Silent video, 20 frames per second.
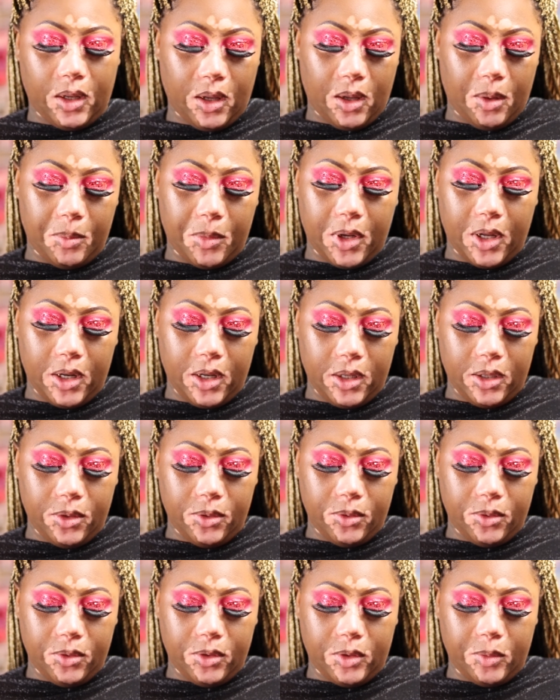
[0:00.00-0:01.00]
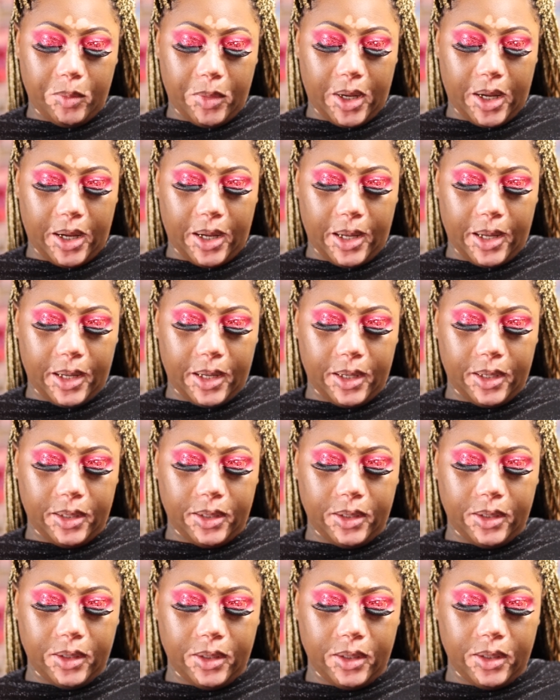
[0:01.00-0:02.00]
I'm gonna use my
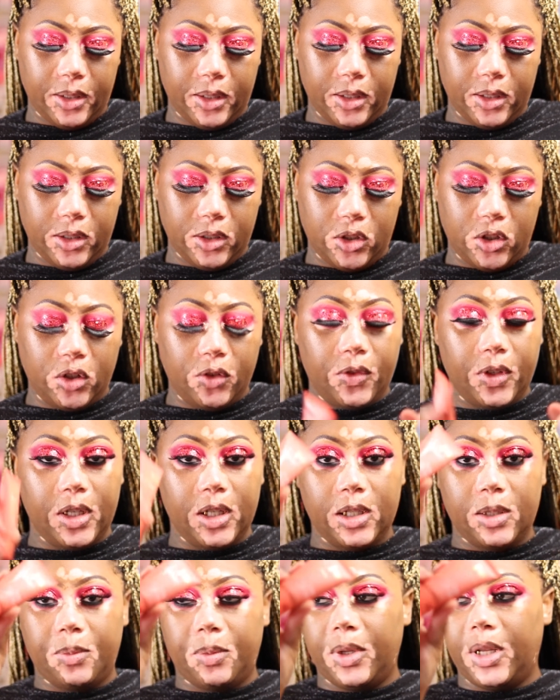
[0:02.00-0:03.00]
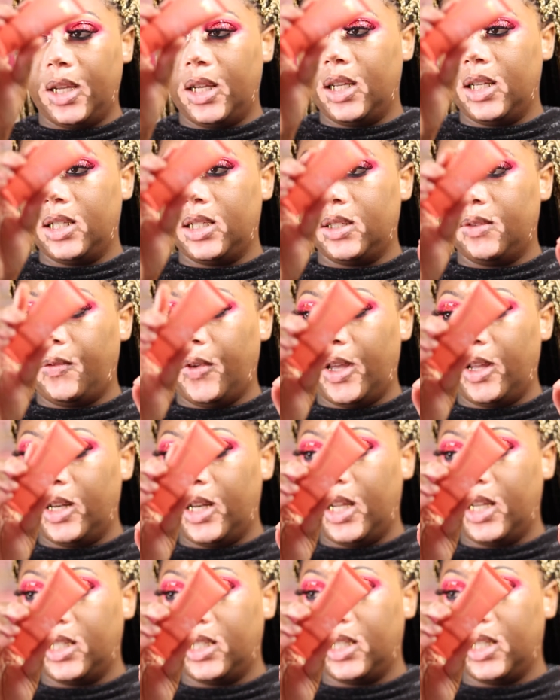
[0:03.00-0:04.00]
Juvia's Place
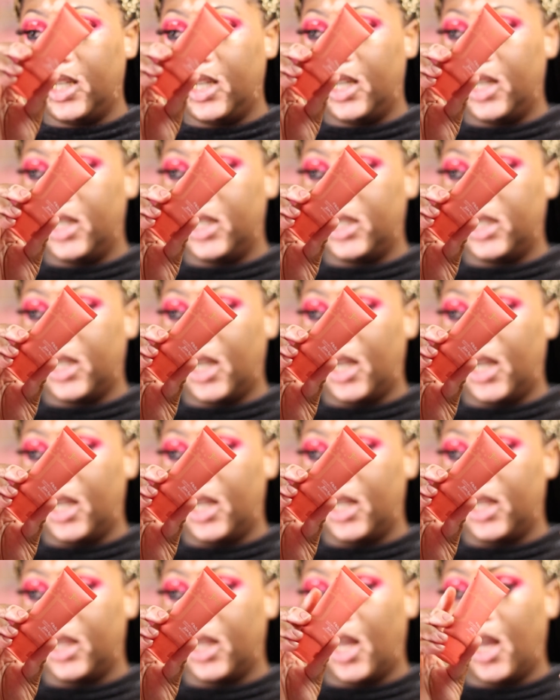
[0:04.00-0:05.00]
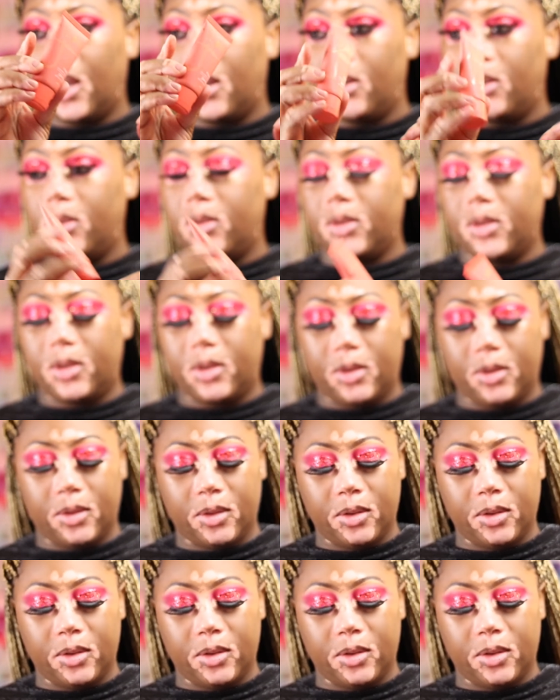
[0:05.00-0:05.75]
foundation in the shade Lagos.